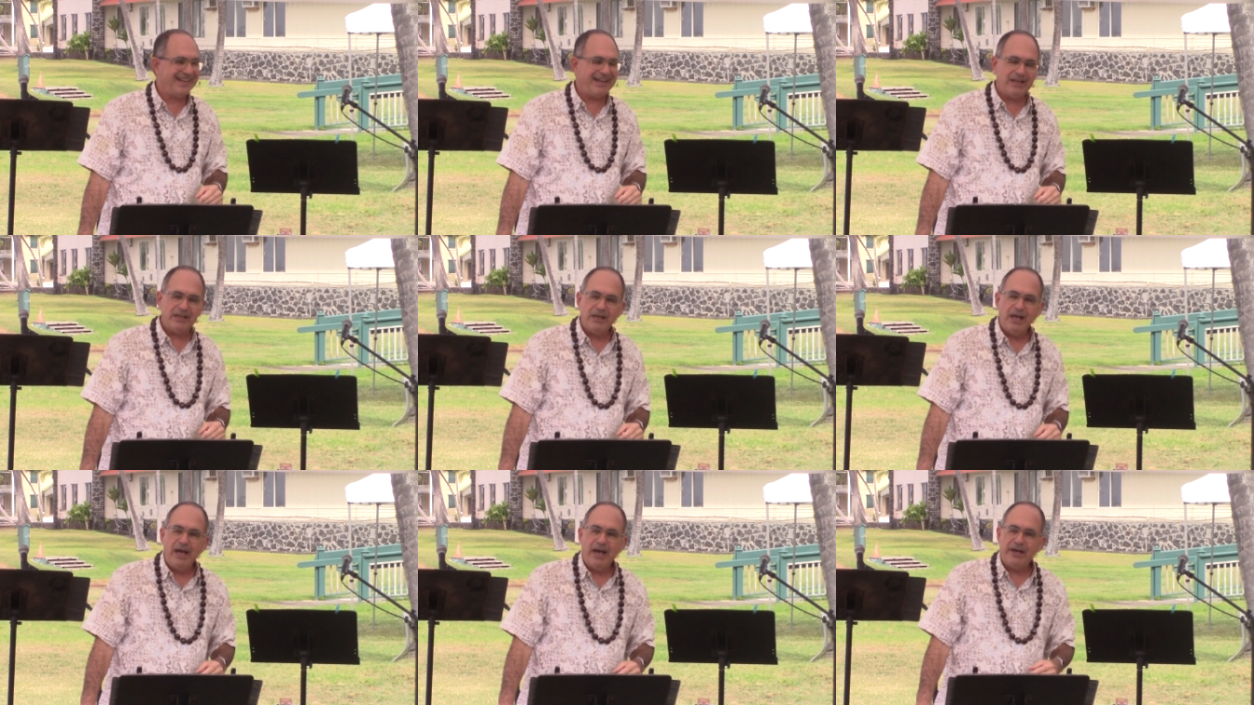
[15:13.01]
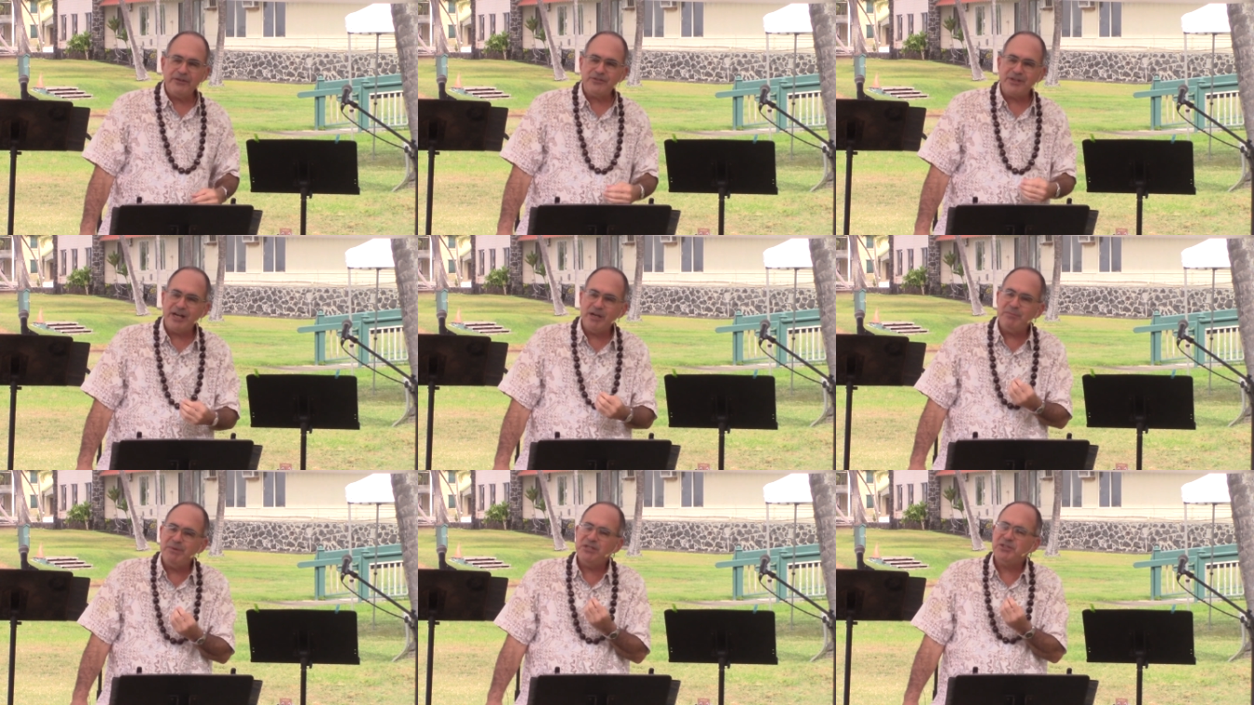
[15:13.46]
And I, I
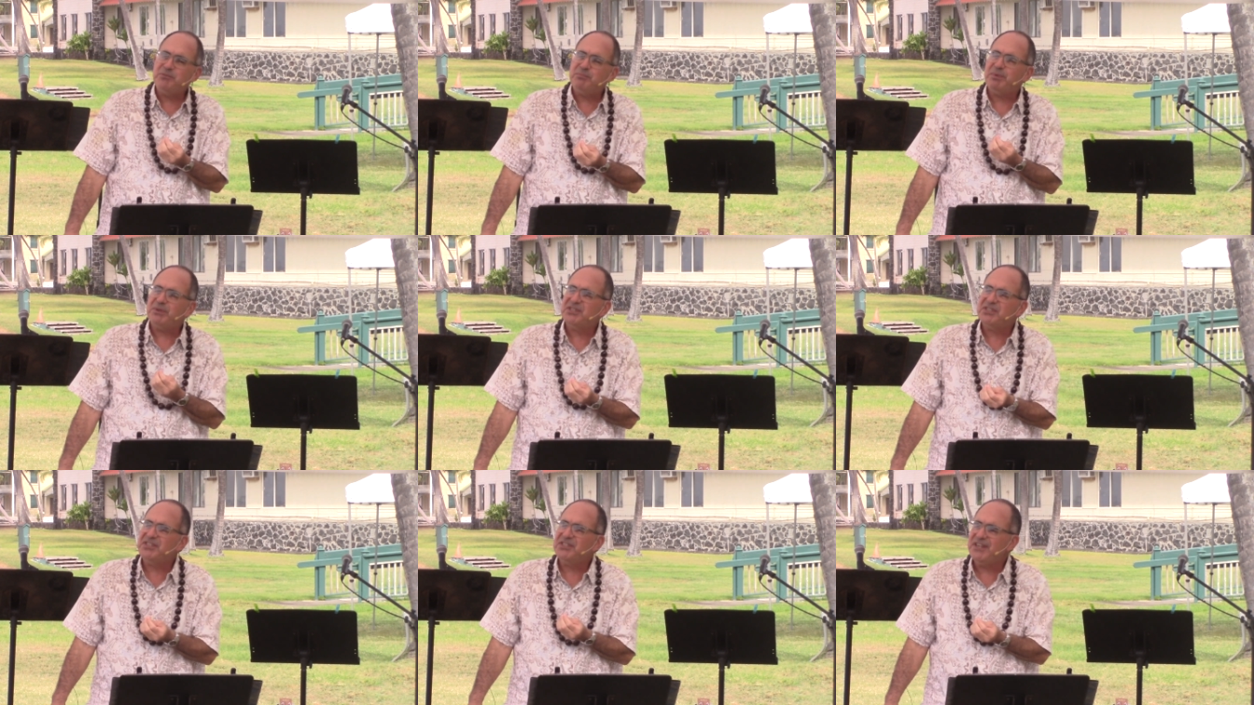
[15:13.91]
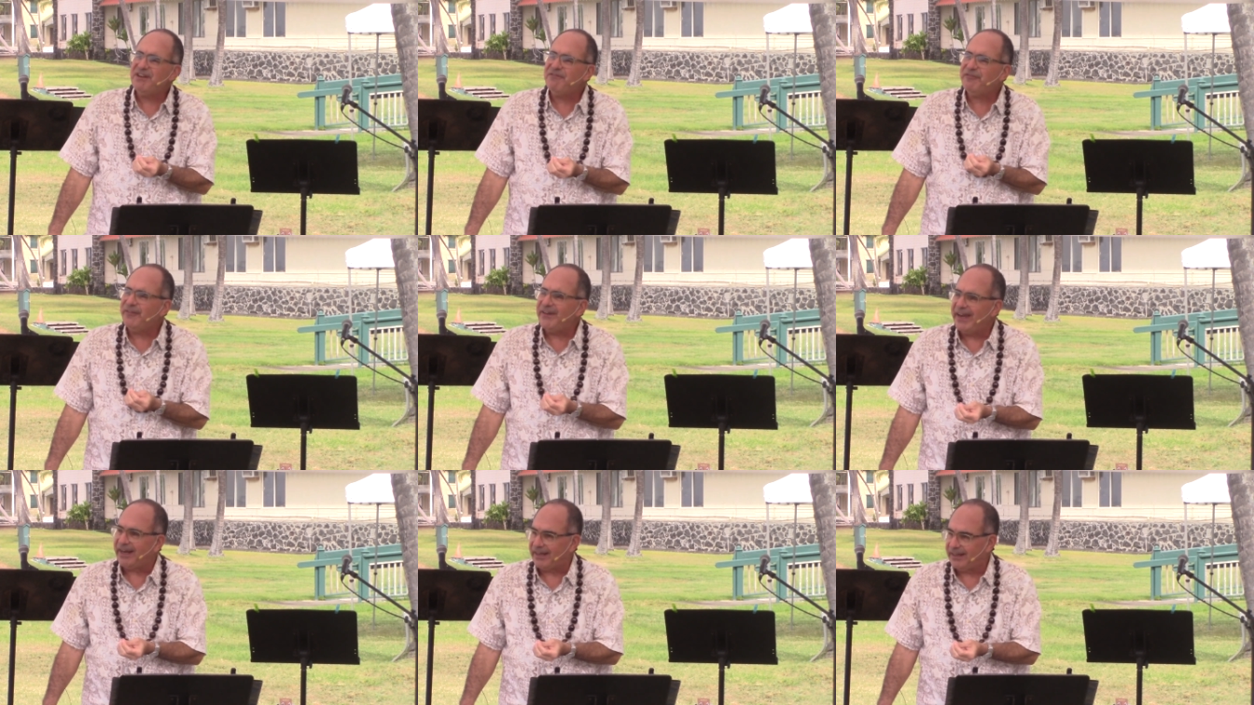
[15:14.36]
try to be
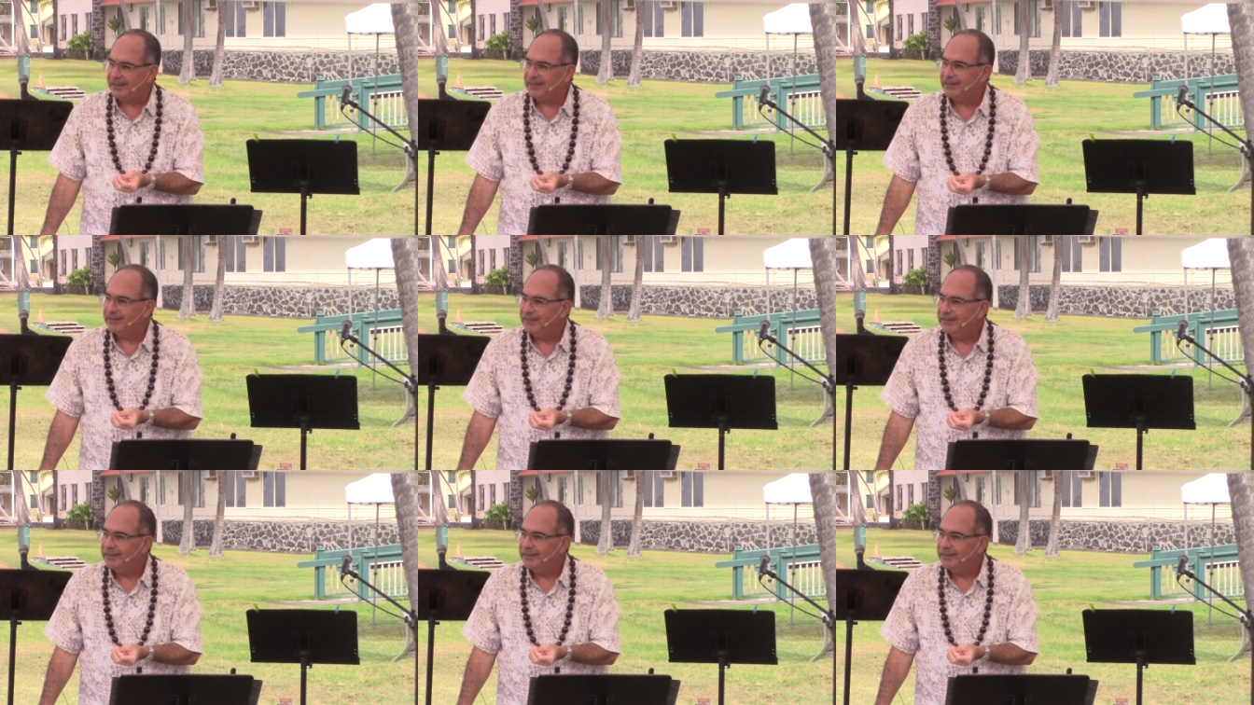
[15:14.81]
specific.